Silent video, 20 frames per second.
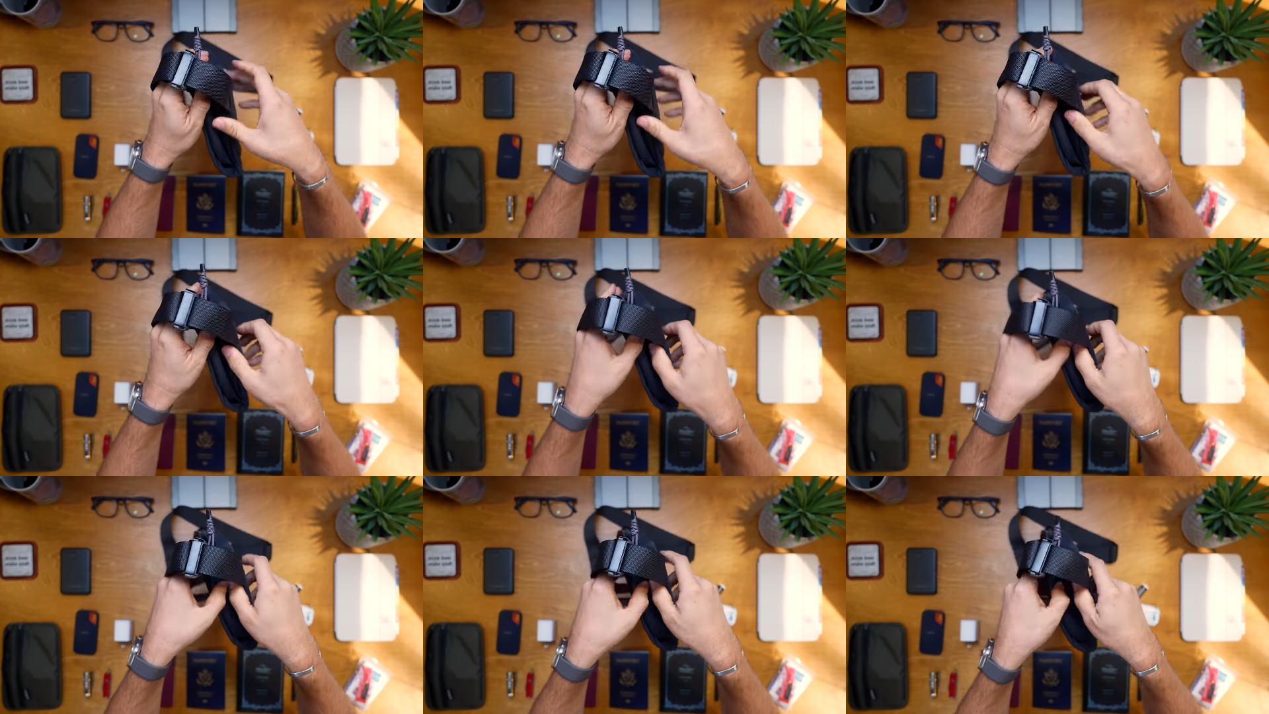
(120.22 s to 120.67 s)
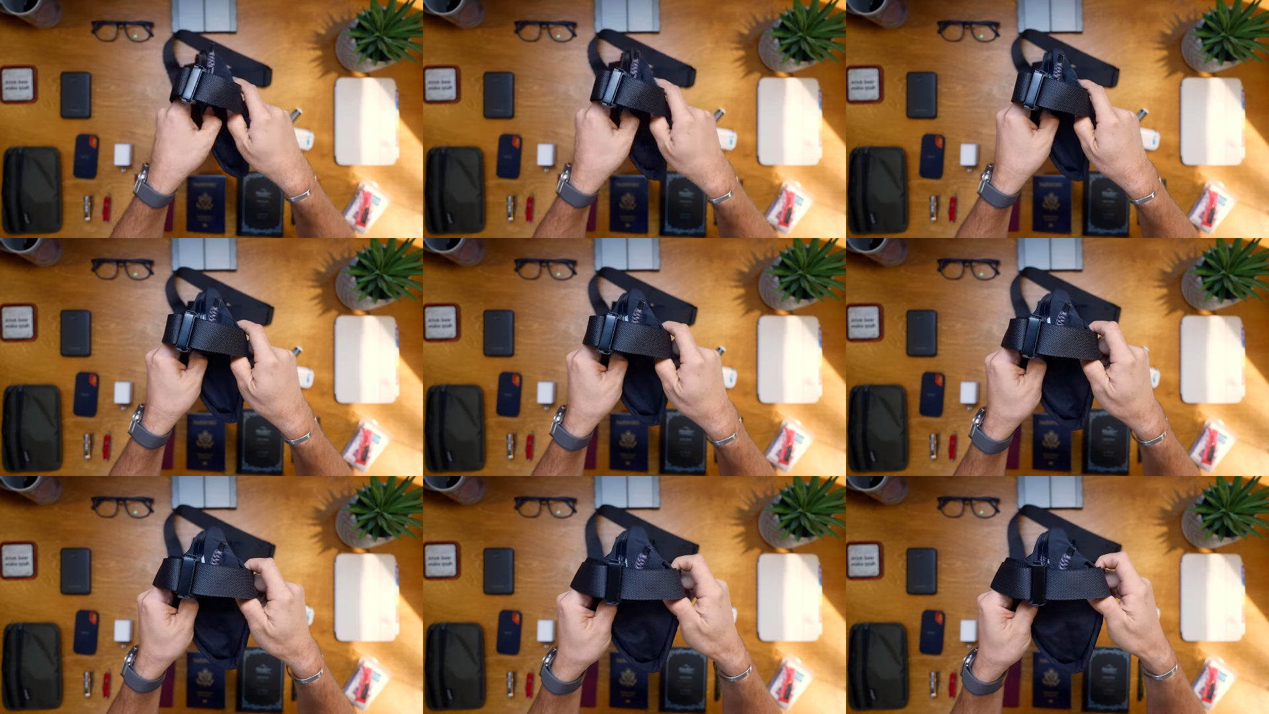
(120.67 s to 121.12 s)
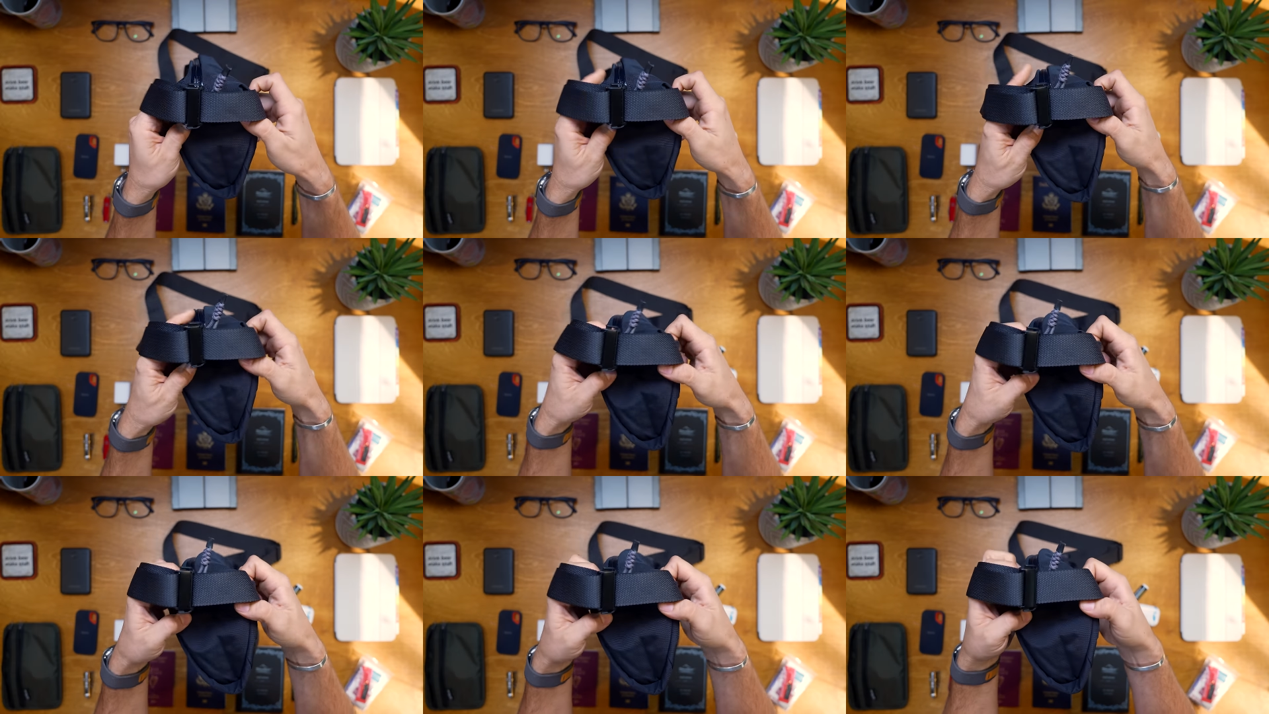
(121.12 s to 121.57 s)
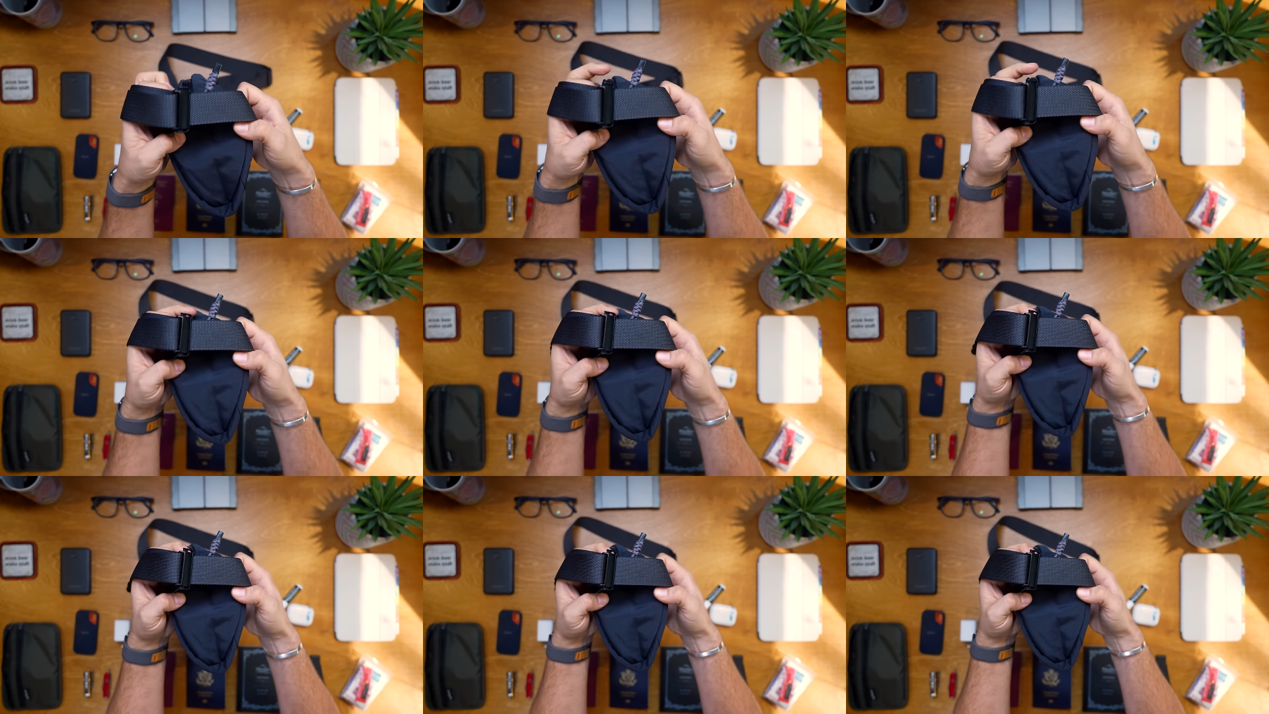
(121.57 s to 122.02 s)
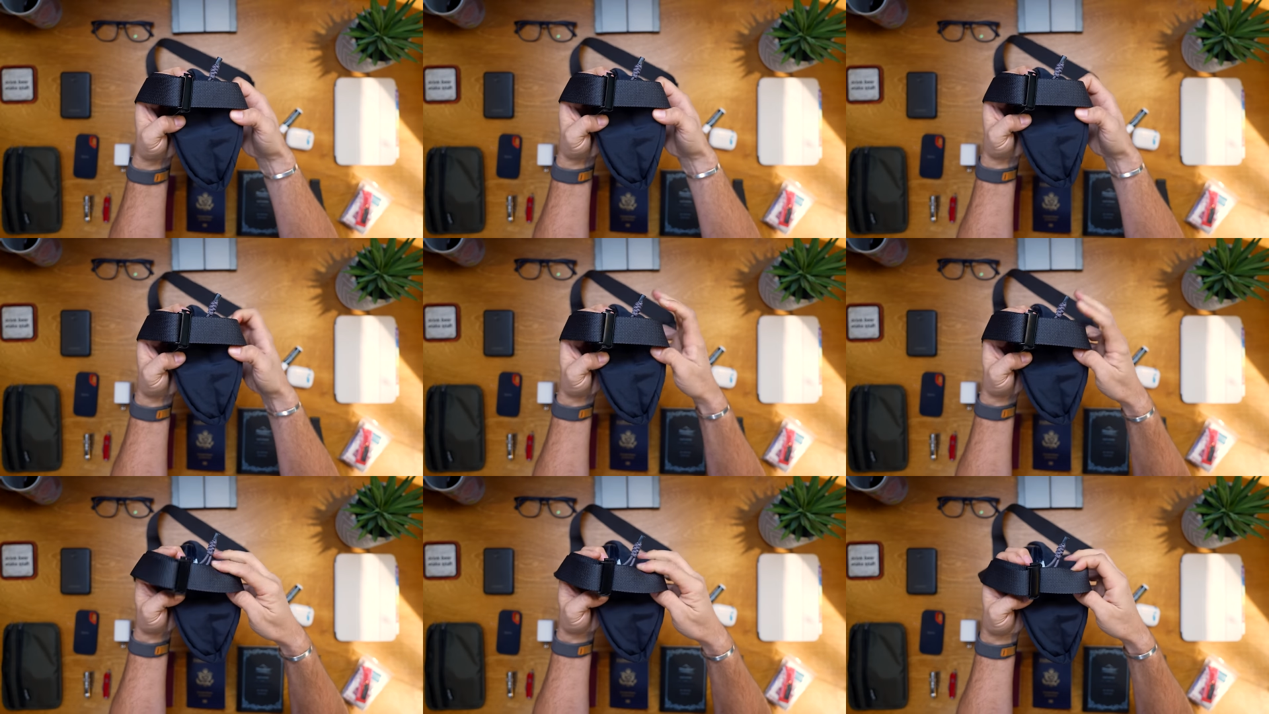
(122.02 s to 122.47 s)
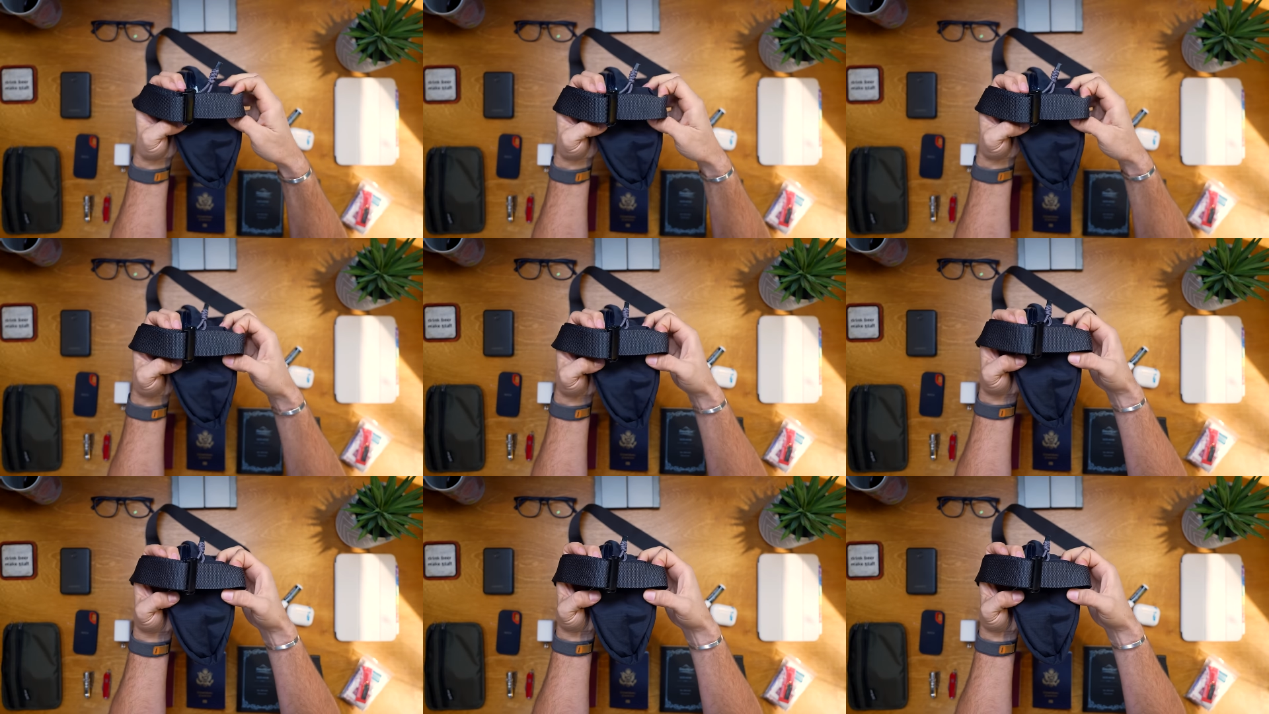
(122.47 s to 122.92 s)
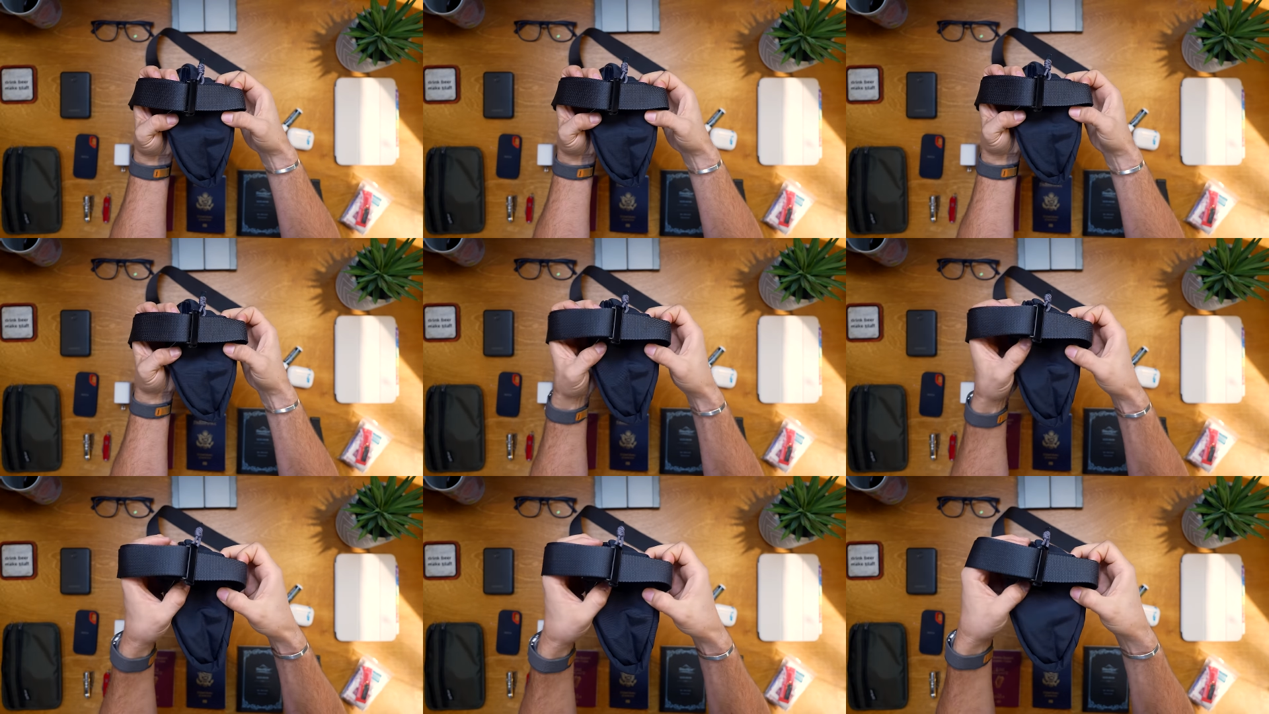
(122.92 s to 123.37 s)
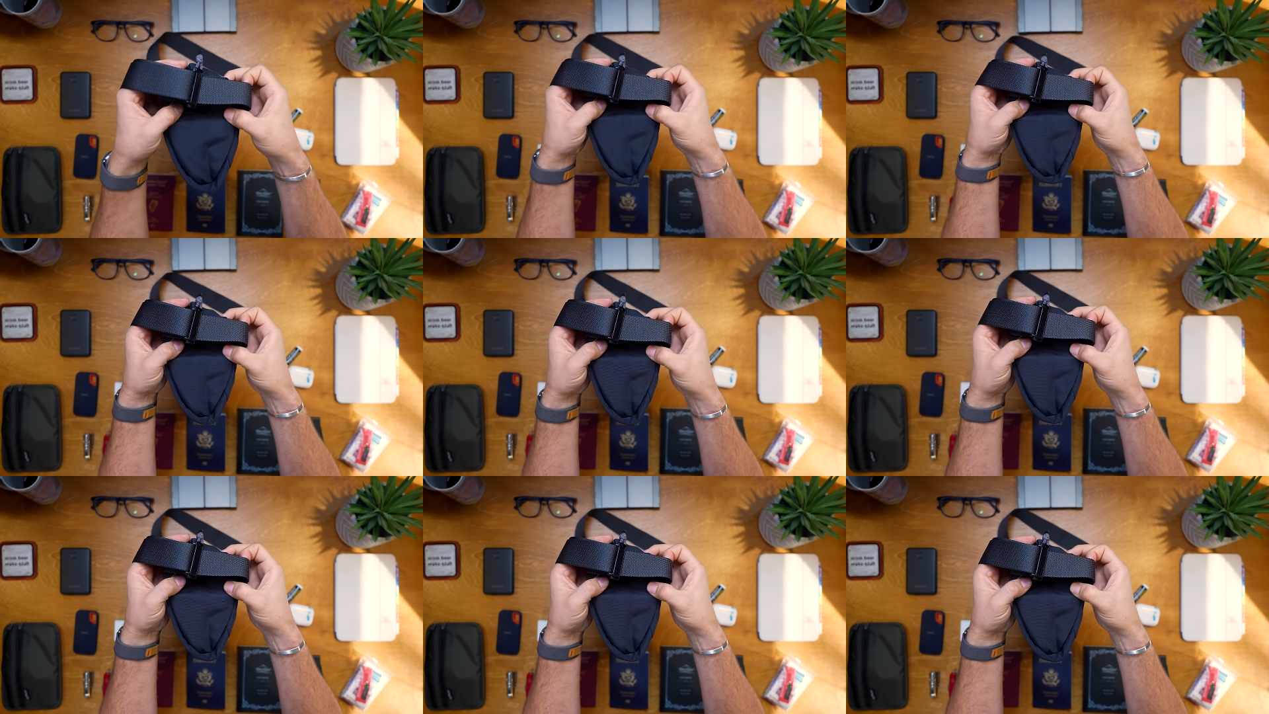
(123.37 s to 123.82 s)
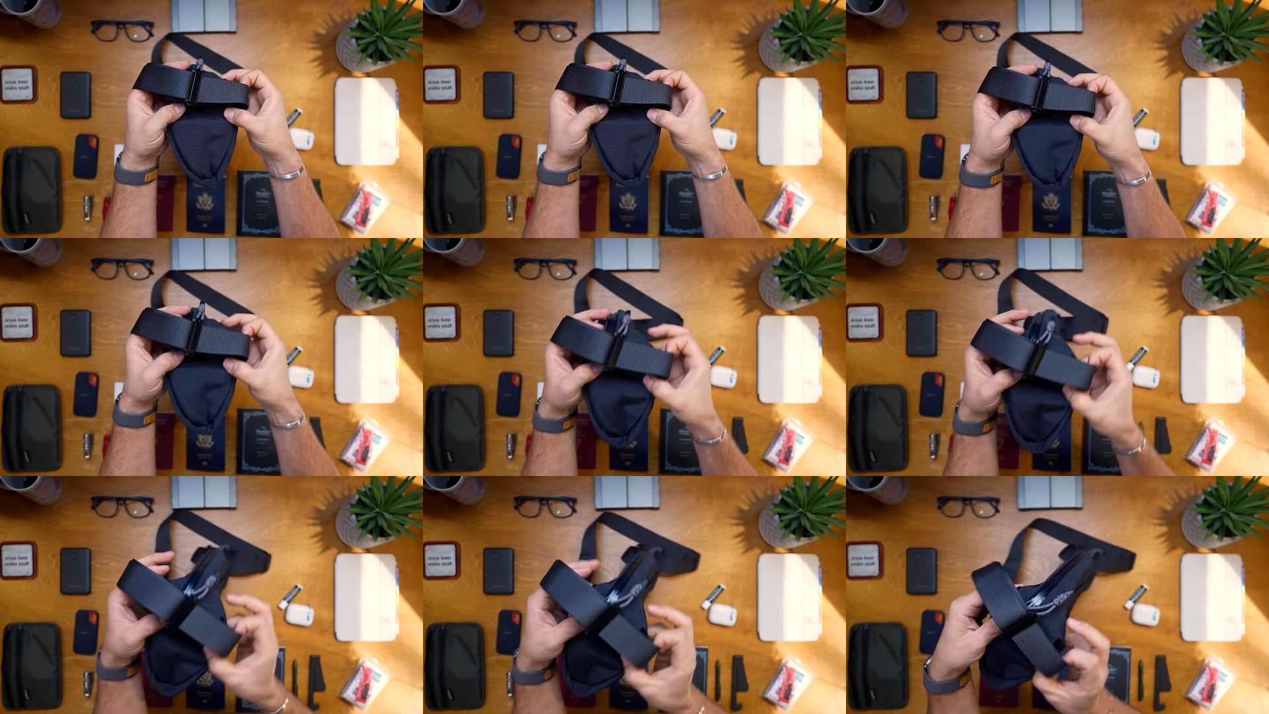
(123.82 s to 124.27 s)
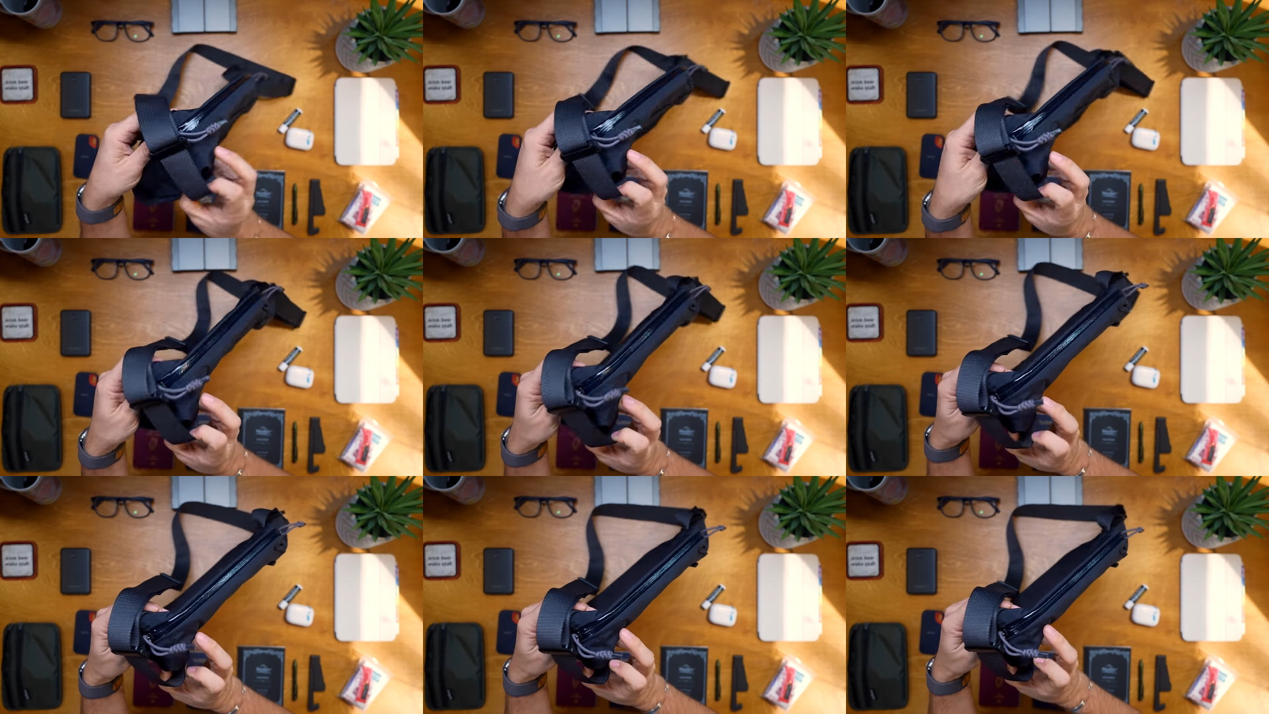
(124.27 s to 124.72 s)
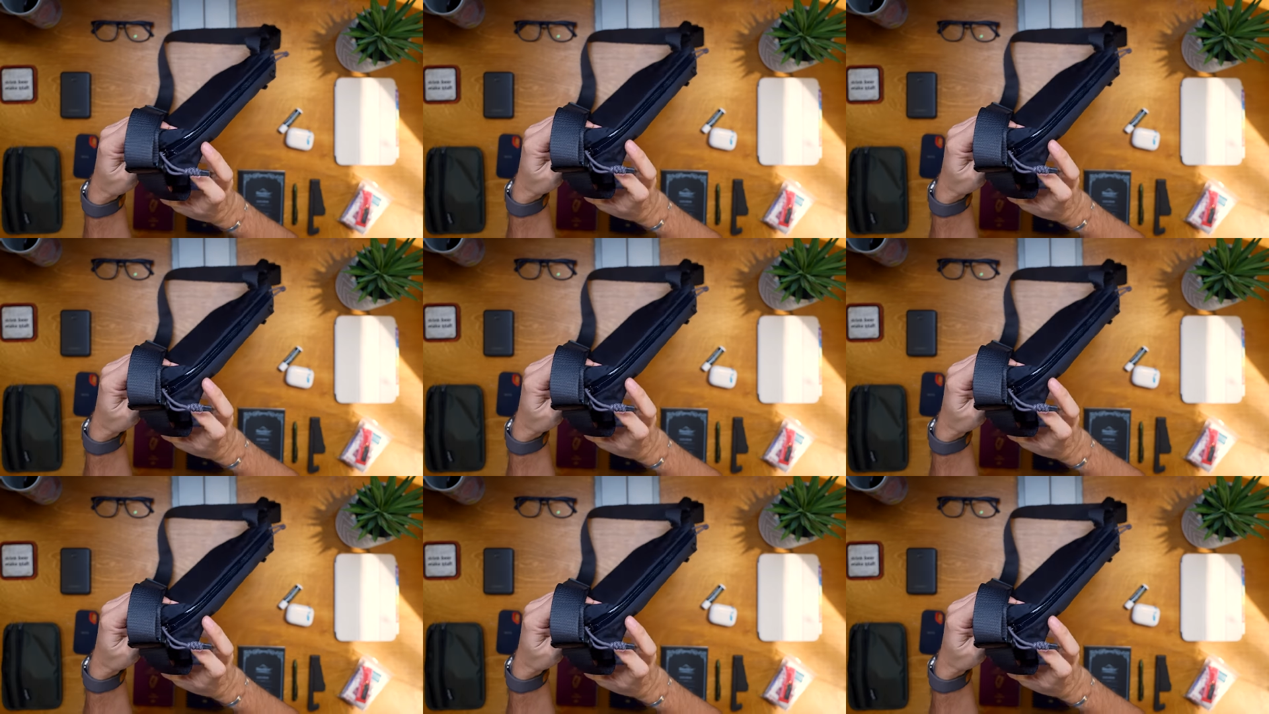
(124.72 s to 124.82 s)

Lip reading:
Nobody's mouth can be seen.